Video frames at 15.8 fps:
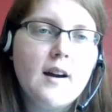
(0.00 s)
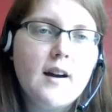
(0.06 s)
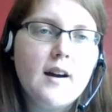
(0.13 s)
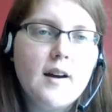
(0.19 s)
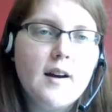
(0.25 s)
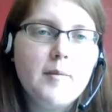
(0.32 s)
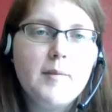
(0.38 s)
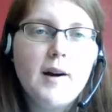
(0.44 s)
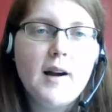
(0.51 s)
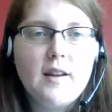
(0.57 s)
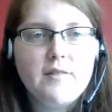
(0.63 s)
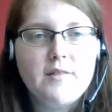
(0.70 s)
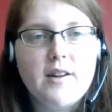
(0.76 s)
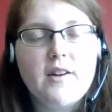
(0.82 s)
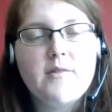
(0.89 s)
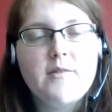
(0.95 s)
I love
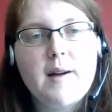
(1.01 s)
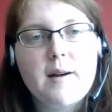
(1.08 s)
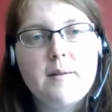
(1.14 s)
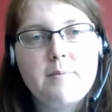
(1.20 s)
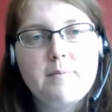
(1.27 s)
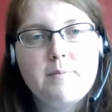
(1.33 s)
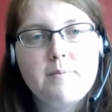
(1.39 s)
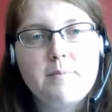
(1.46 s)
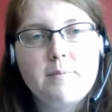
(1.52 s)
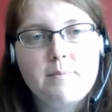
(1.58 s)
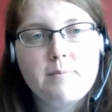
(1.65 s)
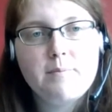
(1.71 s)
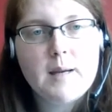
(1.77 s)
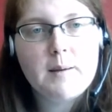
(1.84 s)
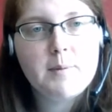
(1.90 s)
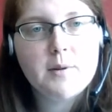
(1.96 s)
that I've met
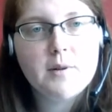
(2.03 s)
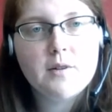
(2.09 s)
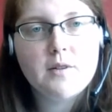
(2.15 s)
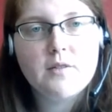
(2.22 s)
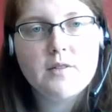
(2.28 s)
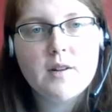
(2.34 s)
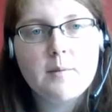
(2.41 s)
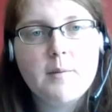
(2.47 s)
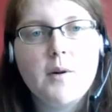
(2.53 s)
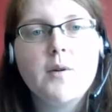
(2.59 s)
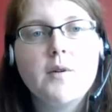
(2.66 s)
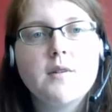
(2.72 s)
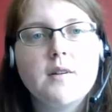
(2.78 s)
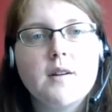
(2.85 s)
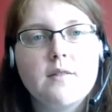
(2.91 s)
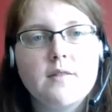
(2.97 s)
people from
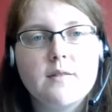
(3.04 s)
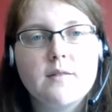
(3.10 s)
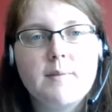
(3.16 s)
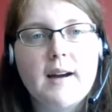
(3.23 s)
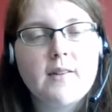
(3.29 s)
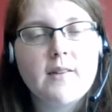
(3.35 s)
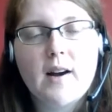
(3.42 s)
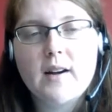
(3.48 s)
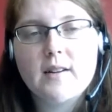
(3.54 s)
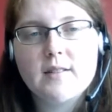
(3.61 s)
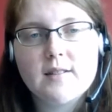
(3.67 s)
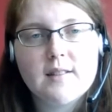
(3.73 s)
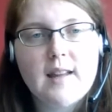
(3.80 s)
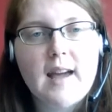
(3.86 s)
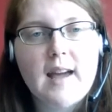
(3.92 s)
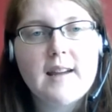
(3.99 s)
all different backgrounds
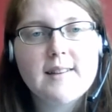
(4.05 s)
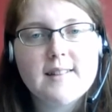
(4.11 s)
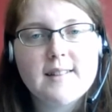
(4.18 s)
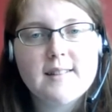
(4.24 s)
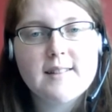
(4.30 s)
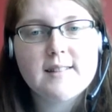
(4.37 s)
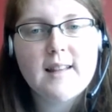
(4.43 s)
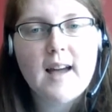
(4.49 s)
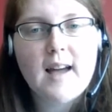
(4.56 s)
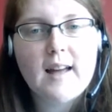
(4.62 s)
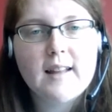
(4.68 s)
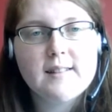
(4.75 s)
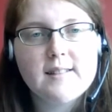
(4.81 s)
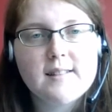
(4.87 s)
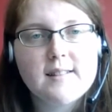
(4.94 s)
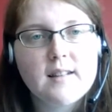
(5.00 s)
and ages
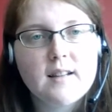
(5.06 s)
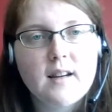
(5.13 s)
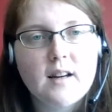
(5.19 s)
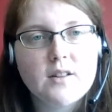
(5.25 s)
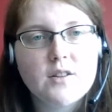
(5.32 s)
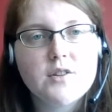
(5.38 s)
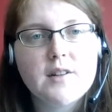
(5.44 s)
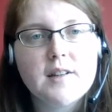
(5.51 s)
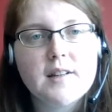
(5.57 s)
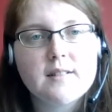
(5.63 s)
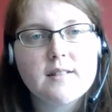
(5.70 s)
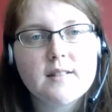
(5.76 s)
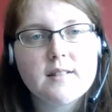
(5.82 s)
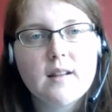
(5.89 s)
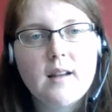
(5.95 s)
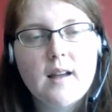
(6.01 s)
and countries.
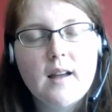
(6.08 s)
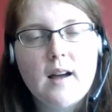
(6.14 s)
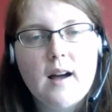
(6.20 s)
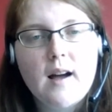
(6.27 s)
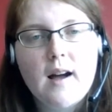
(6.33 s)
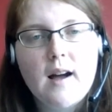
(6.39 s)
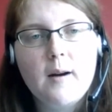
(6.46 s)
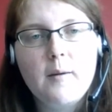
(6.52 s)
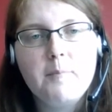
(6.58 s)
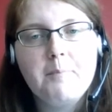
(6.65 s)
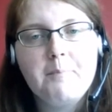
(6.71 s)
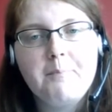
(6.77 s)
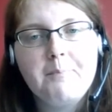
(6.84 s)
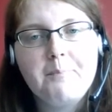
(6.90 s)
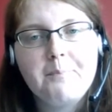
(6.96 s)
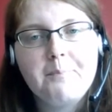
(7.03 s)
I
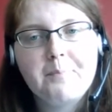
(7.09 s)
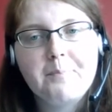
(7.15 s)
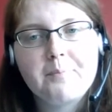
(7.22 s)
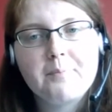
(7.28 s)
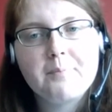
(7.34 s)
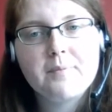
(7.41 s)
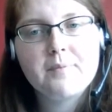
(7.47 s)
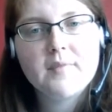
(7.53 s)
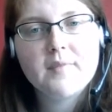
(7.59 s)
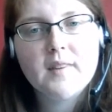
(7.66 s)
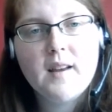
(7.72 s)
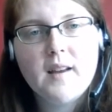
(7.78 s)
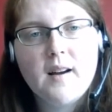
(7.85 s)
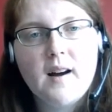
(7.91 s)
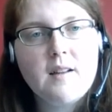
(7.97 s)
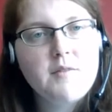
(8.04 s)

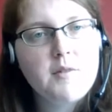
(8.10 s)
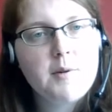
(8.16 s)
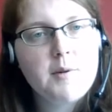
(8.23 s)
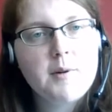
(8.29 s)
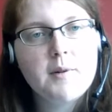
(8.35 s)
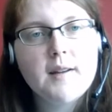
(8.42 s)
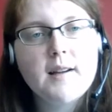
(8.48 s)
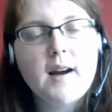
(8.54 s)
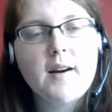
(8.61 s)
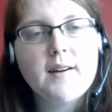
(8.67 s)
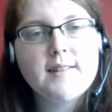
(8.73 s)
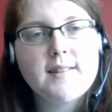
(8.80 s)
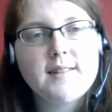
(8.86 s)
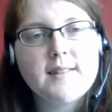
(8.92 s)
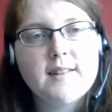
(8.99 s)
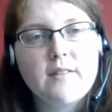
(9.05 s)
love that we all
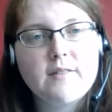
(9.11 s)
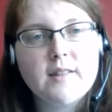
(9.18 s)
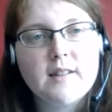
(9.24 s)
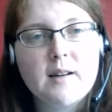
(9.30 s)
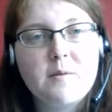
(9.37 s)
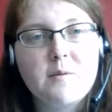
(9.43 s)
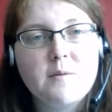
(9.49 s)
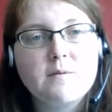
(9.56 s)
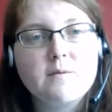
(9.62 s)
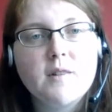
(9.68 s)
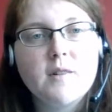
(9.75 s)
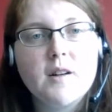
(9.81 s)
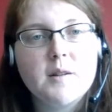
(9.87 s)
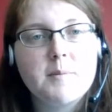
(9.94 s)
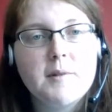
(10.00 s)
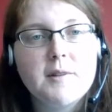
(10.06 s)
encourage each other and
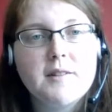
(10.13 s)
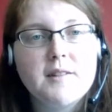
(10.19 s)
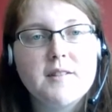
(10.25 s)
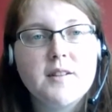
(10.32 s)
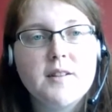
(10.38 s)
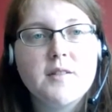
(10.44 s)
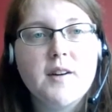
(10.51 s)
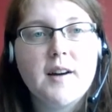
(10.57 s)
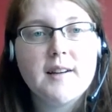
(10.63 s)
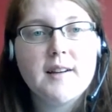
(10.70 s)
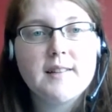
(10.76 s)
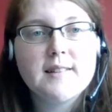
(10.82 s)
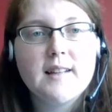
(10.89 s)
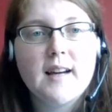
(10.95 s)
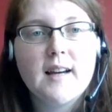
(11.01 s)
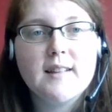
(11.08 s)
our community is so
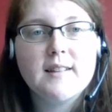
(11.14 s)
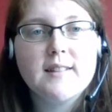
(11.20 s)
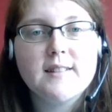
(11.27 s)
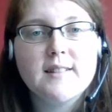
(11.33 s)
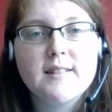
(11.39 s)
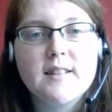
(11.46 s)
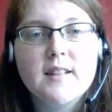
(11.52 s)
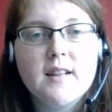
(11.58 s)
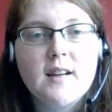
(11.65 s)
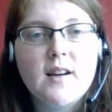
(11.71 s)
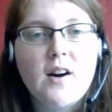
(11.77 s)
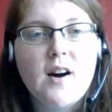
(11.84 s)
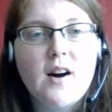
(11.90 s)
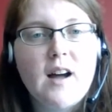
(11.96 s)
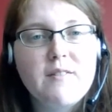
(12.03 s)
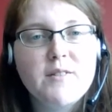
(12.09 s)
nice, and
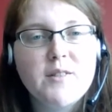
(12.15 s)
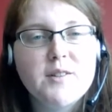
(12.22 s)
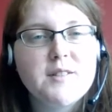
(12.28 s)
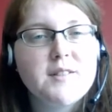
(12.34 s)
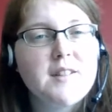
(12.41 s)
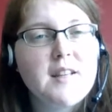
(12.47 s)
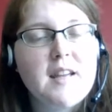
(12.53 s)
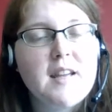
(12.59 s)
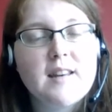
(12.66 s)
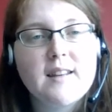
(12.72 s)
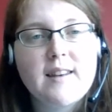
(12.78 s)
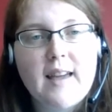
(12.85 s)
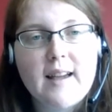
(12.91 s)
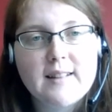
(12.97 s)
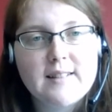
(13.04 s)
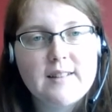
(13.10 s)
I have not seen a
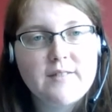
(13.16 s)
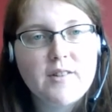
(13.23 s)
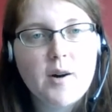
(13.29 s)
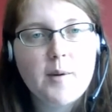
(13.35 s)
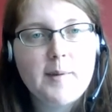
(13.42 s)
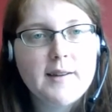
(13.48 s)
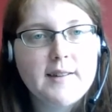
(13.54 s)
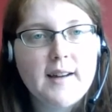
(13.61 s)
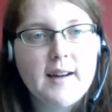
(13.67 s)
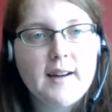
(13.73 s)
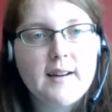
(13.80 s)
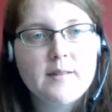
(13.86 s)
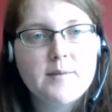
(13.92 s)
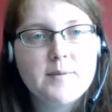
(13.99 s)
negative comment yet.